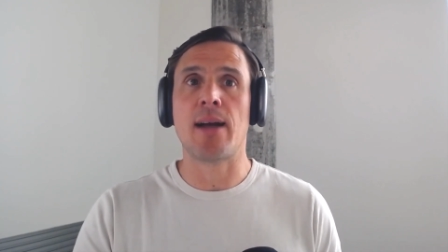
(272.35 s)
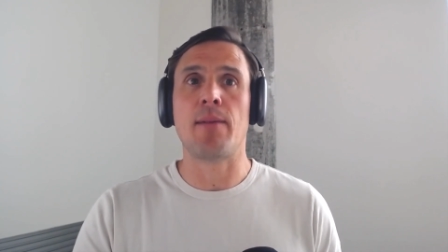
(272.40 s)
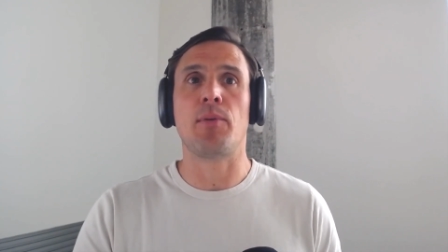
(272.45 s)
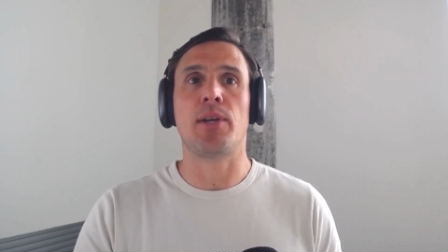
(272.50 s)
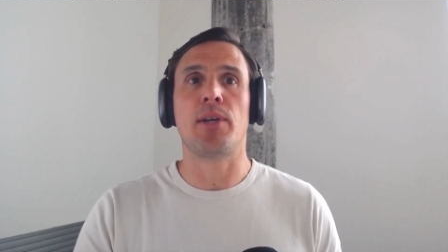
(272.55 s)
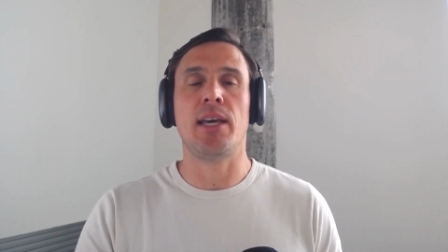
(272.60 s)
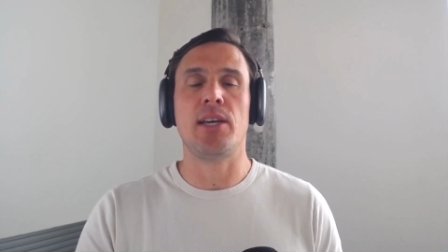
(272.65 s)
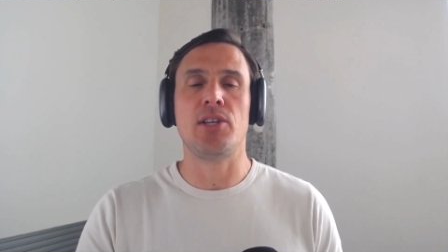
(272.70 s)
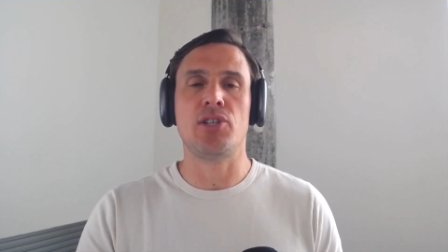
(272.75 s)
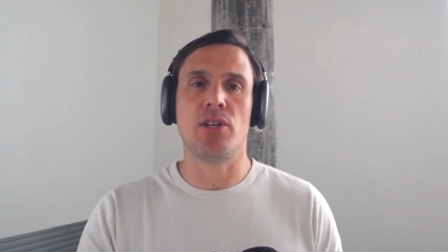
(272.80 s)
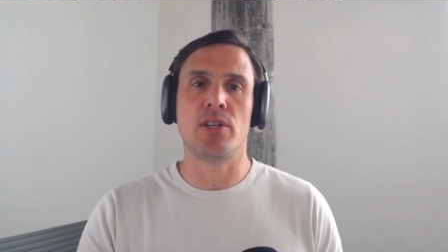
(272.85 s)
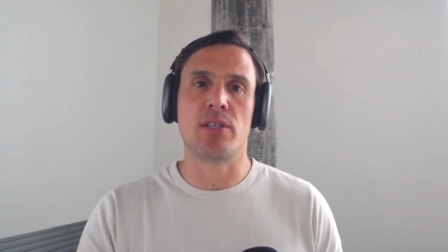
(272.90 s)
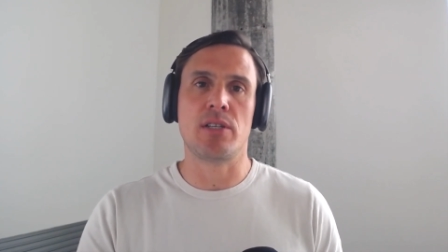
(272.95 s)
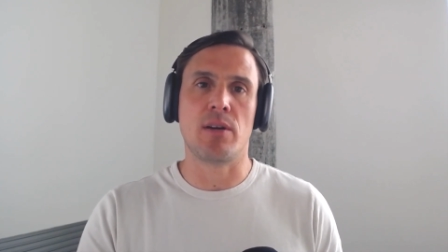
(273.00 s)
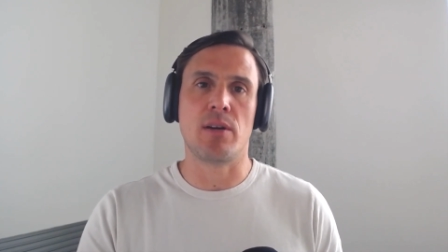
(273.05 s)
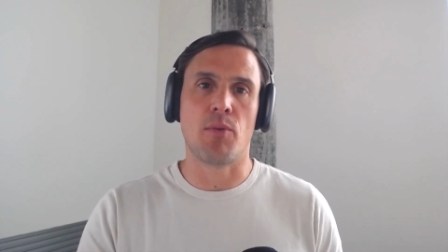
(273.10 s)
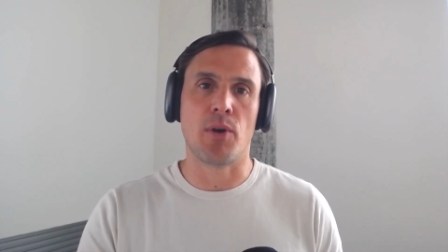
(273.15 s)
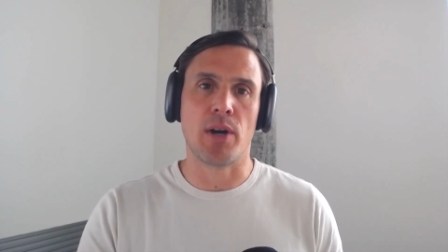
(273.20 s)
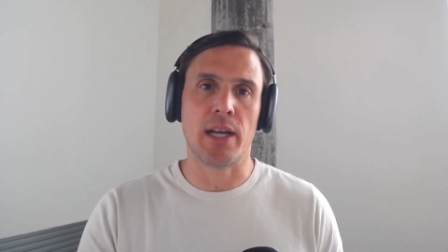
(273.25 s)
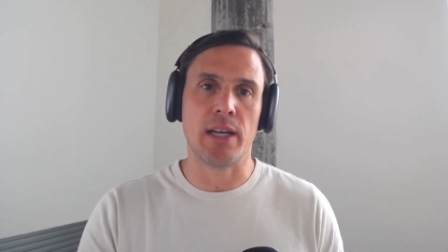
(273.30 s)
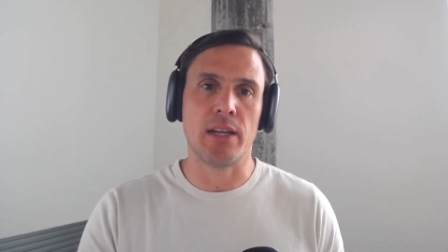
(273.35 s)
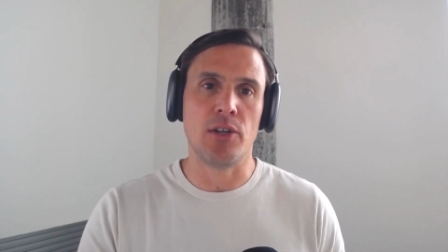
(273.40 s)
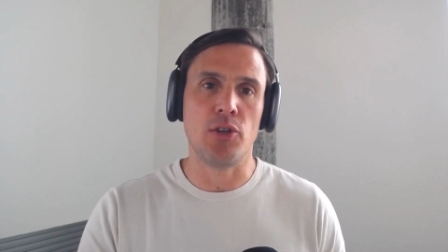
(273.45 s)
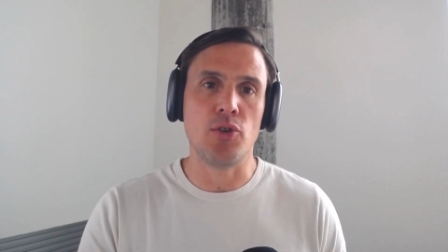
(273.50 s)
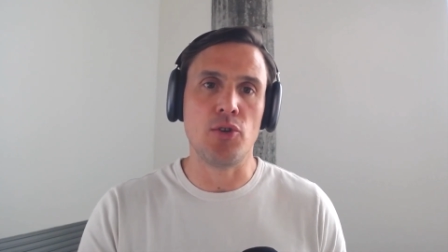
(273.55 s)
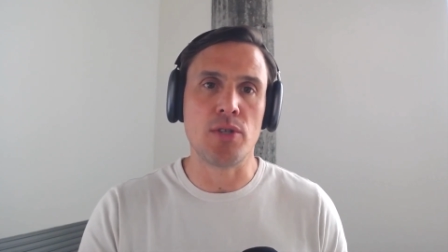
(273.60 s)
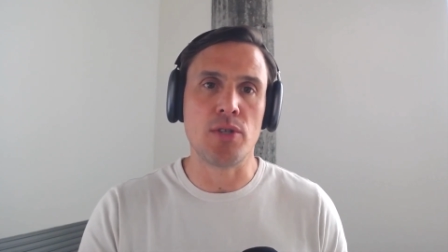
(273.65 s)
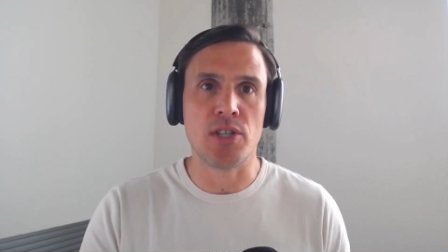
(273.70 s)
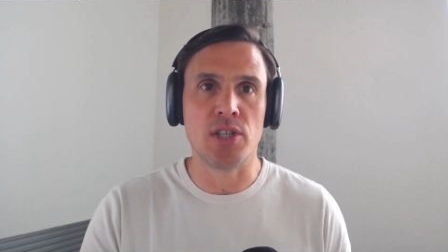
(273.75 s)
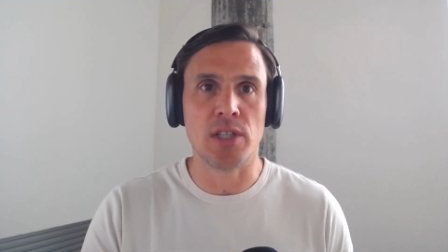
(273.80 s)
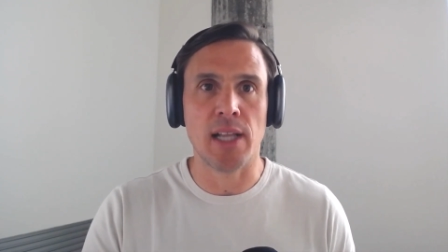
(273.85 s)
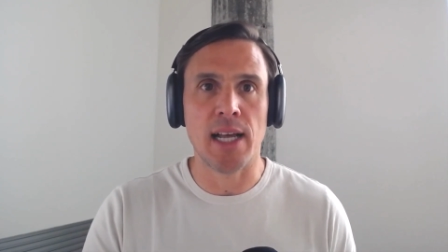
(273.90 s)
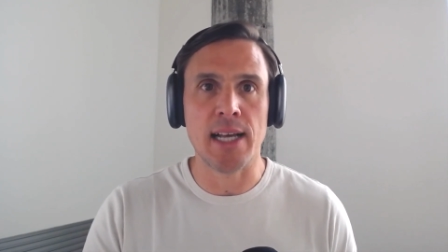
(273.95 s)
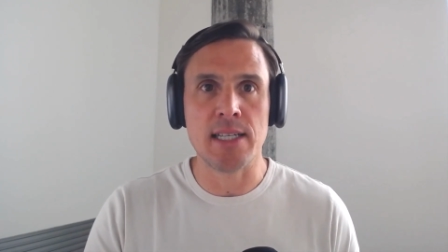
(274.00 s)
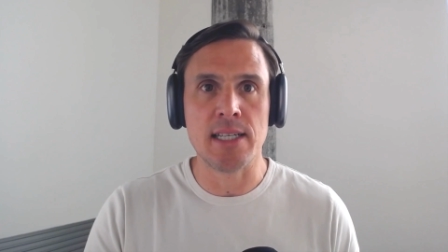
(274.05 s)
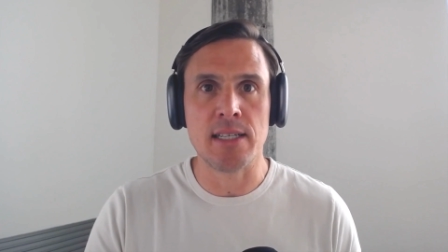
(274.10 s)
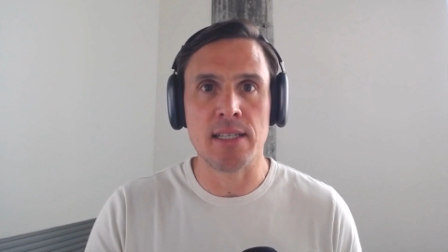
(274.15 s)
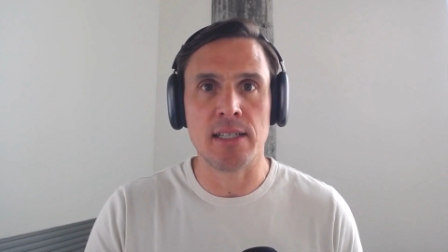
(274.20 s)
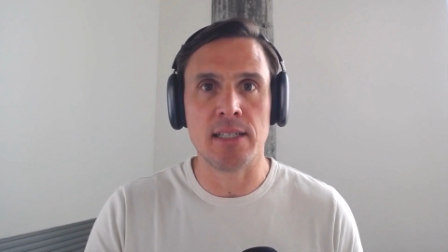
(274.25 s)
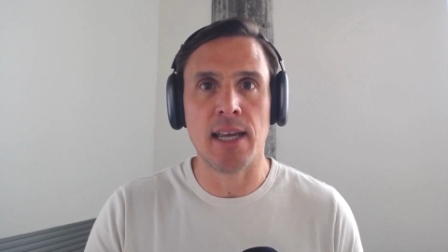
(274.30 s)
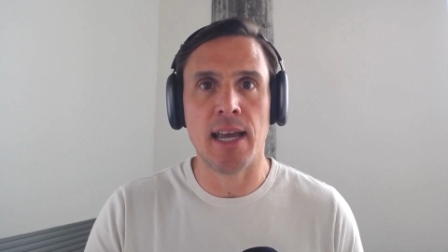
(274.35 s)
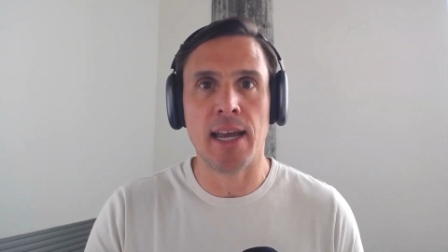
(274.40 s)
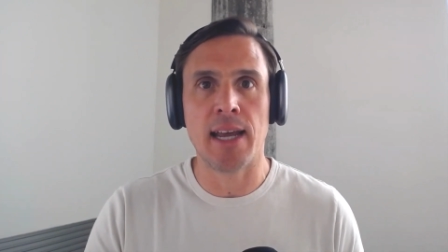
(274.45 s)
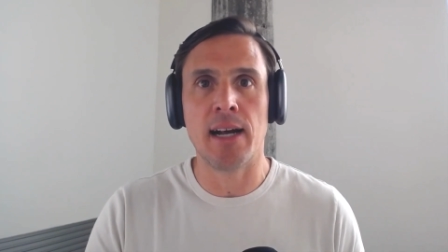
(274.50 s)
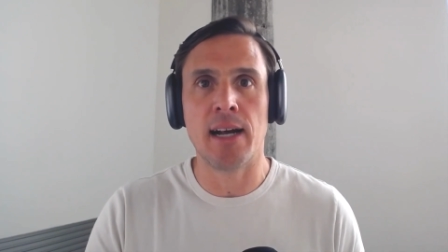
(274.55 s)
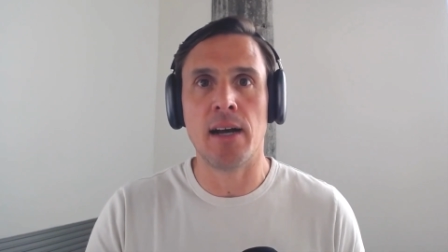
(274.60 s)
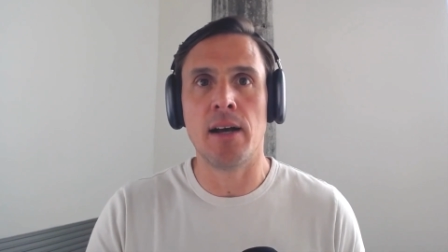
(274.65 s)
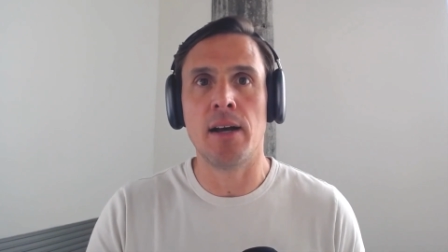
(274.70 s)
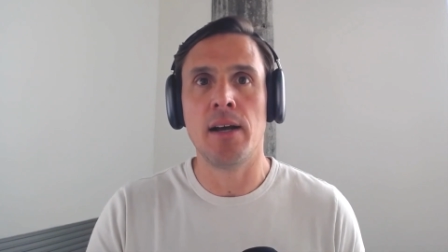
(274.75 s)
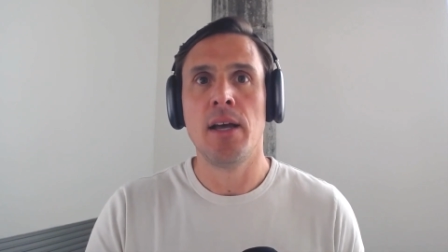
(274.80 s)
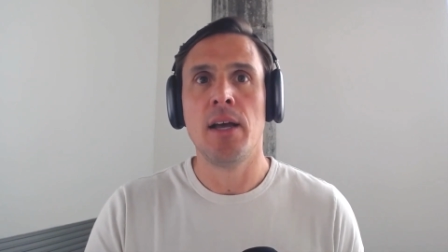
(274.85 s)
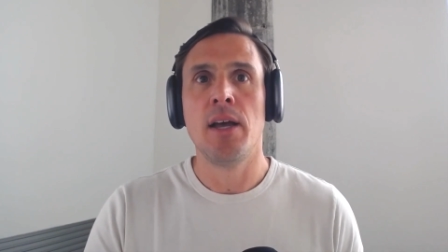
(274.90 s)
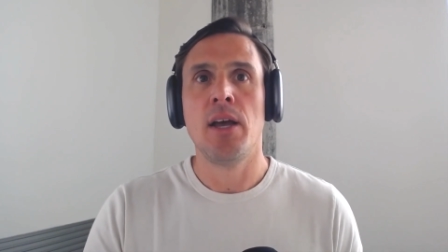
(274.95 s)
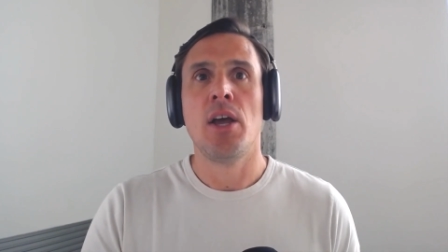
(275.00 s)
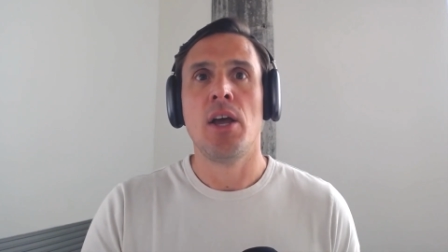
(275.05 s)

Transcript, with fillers: applications to bring in usage and licensing data.